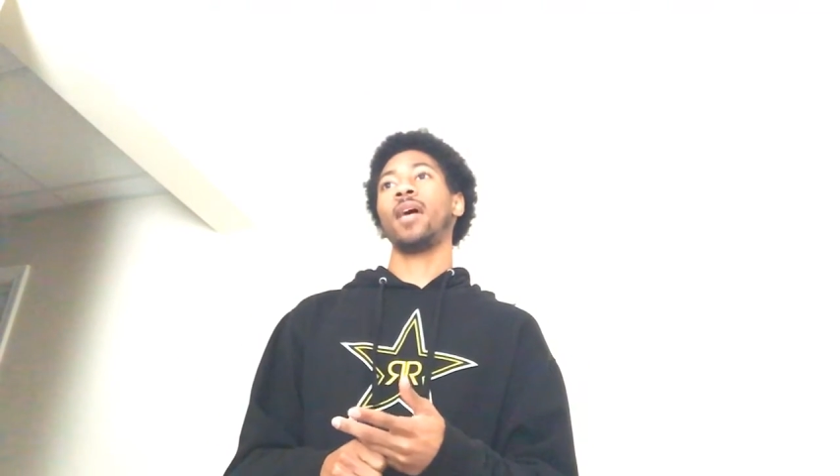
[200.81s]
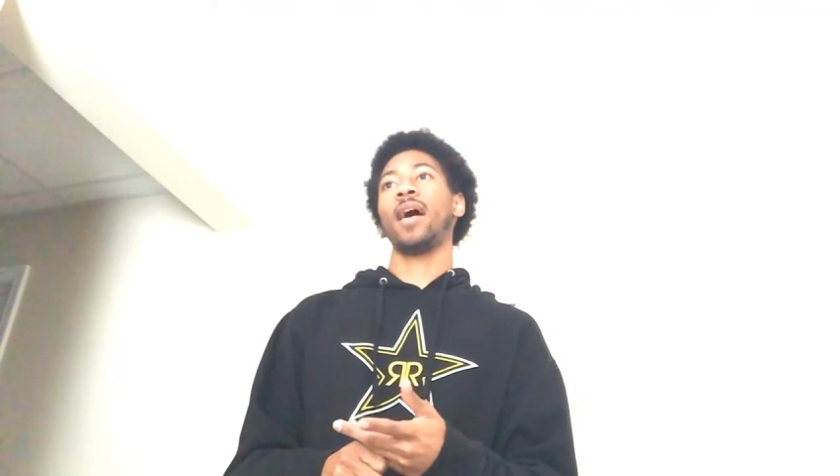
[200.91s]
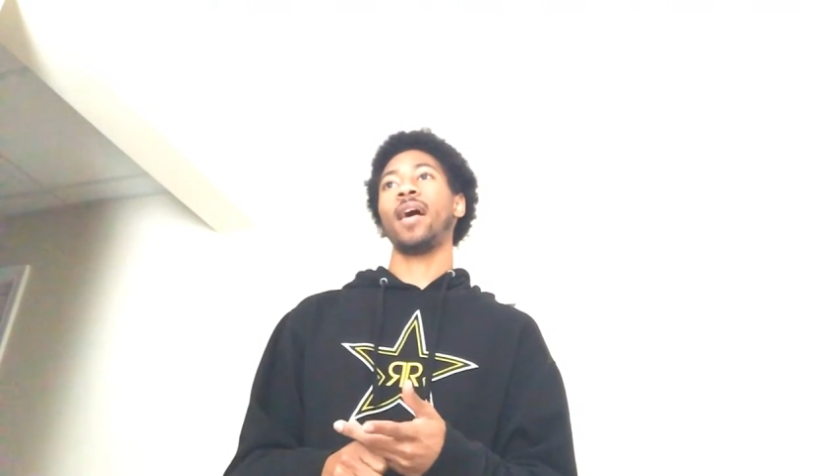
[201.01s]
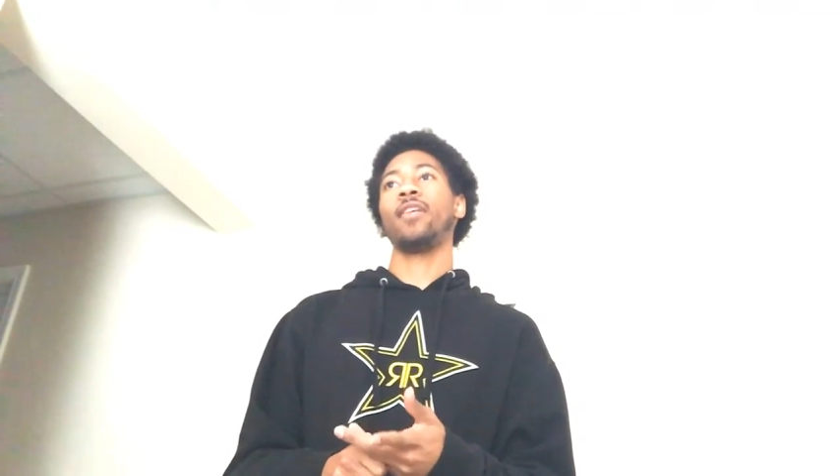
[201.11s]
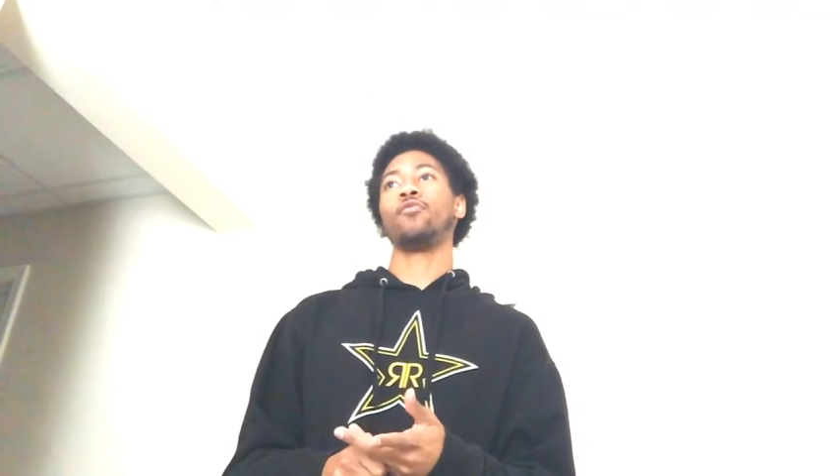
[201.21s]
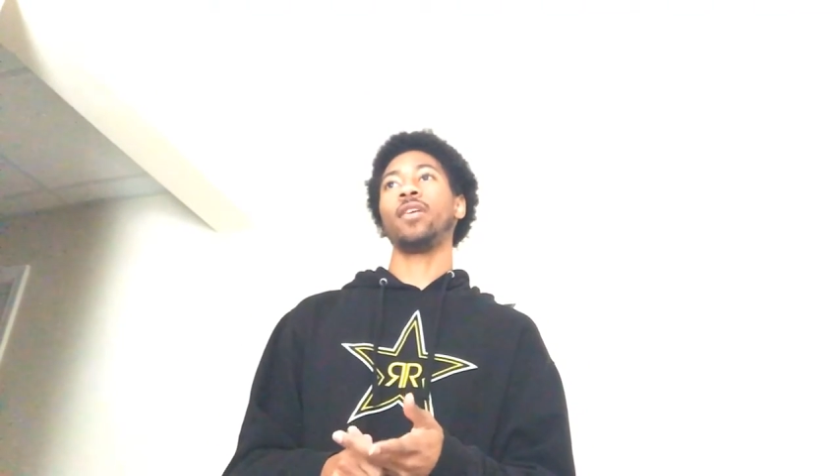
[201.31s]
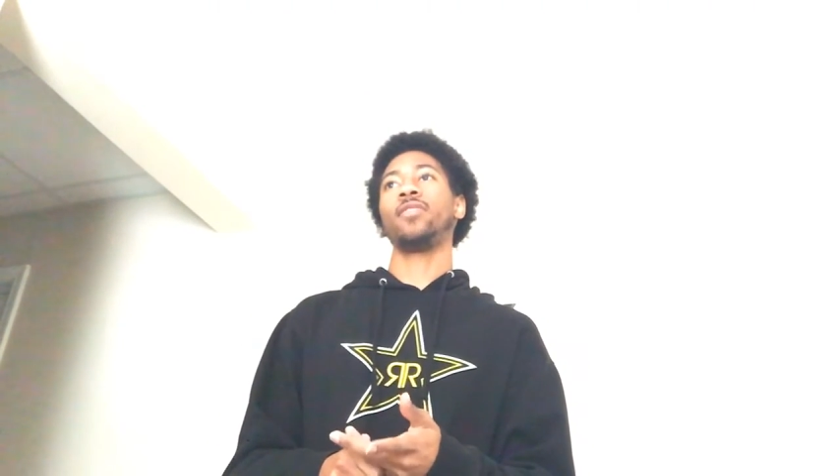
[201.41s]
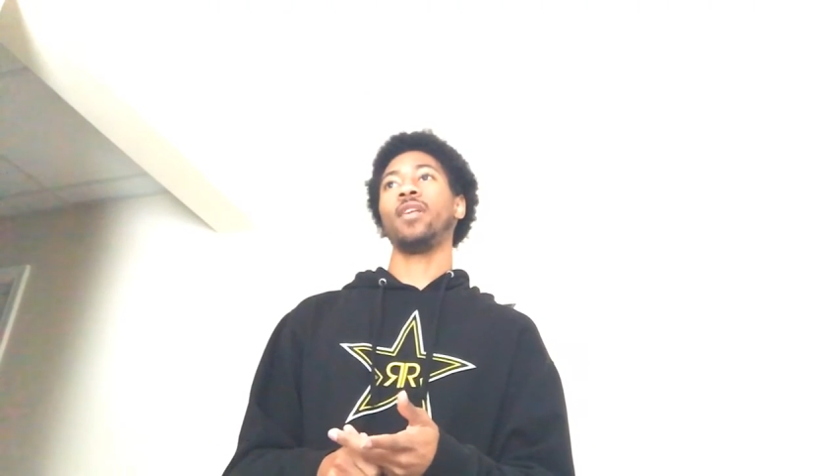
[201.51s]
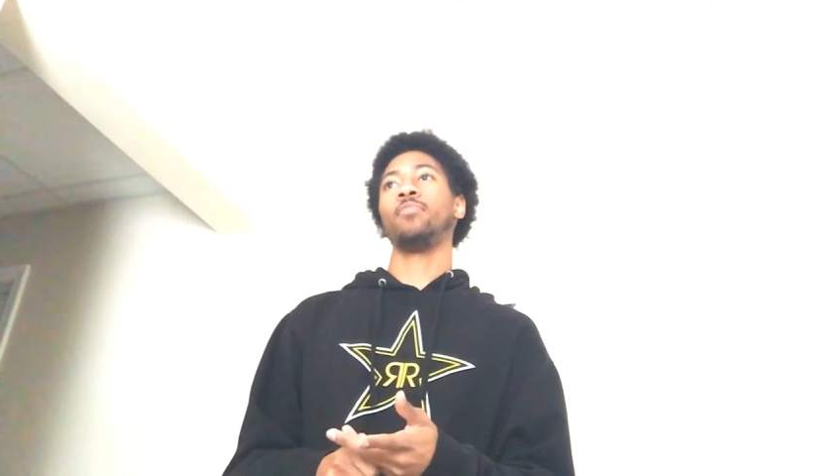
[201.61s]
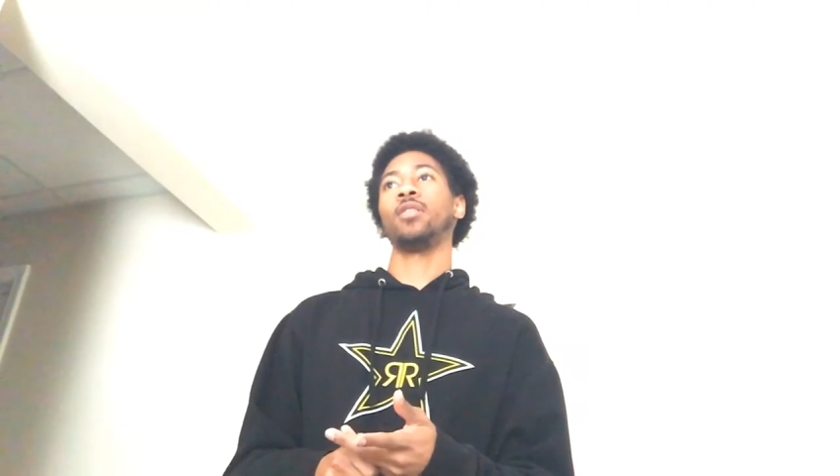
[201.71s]
I read
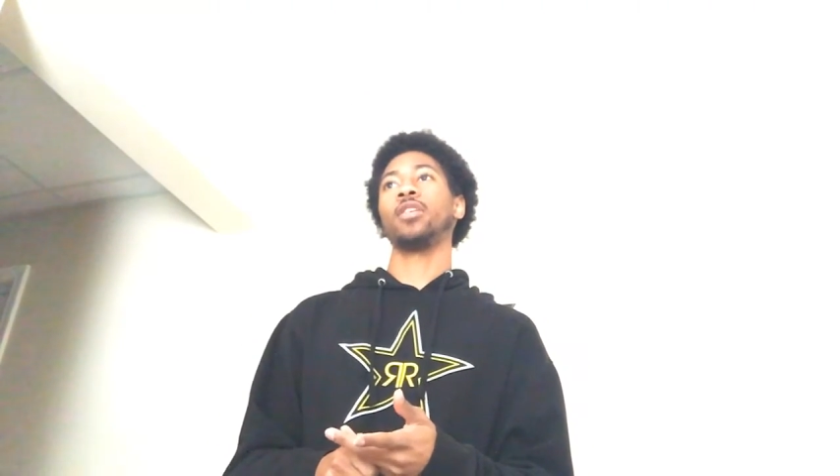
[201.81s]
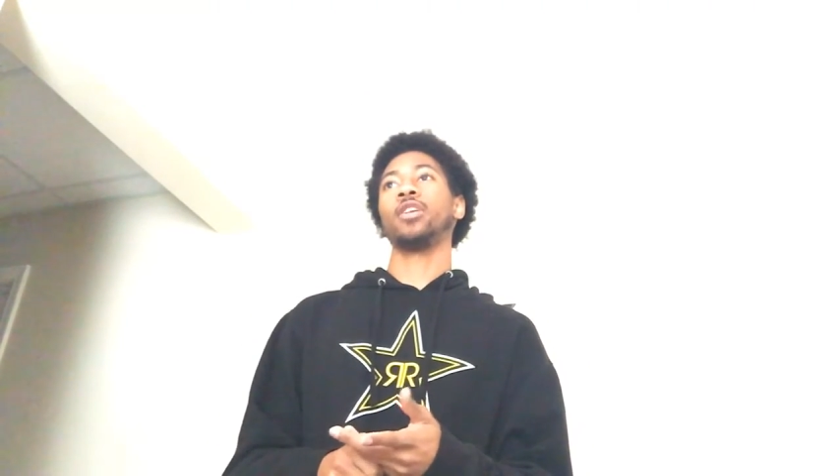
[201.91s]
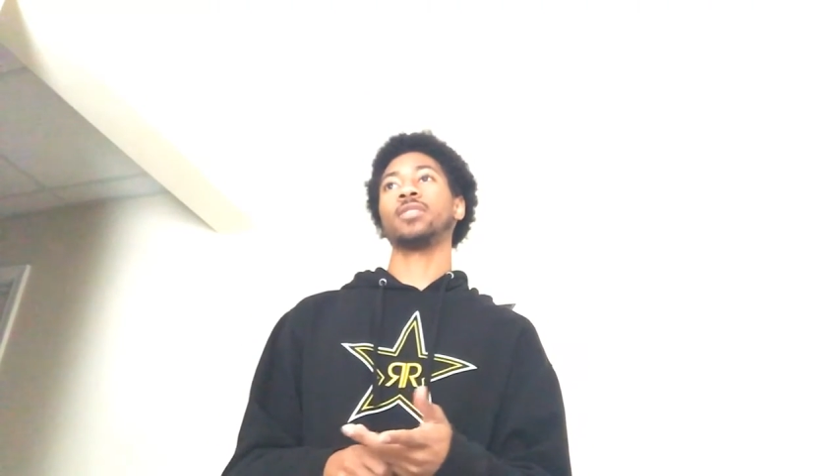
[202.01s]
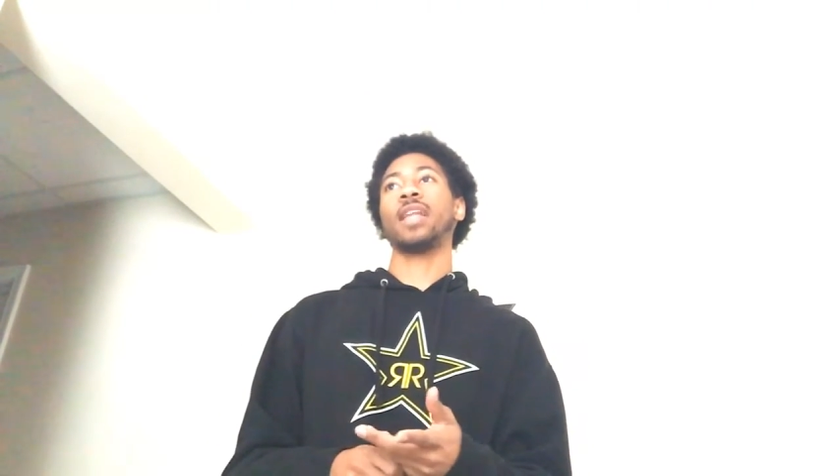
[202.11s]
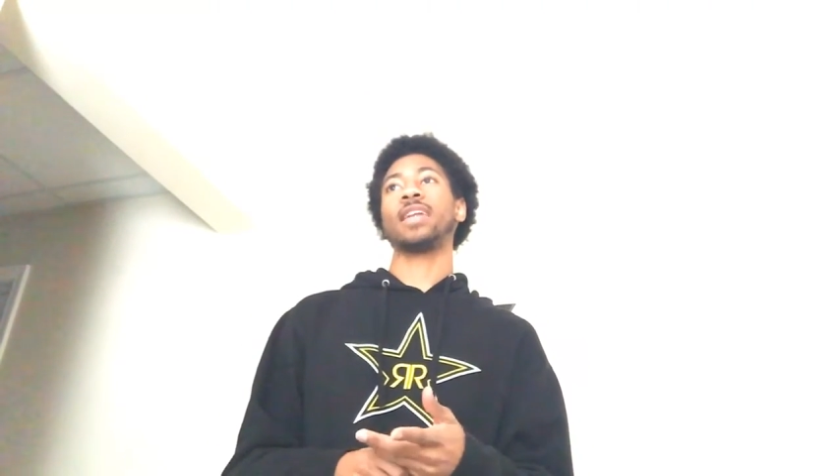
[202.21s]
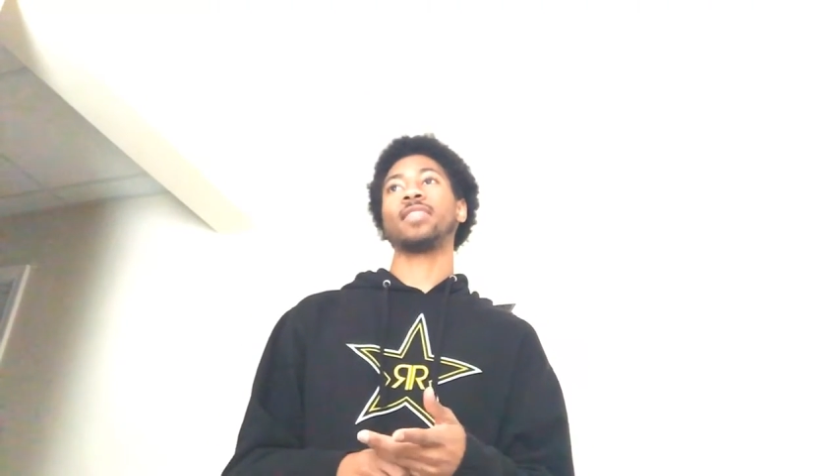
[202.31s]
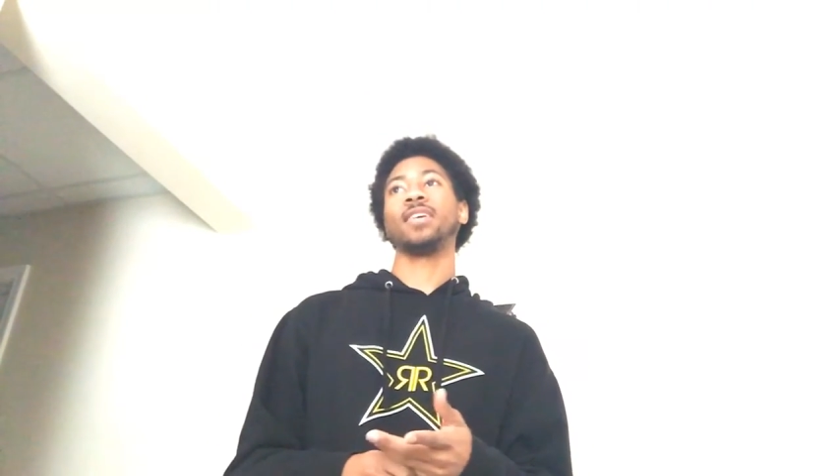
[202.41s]
that book, and there's a lot of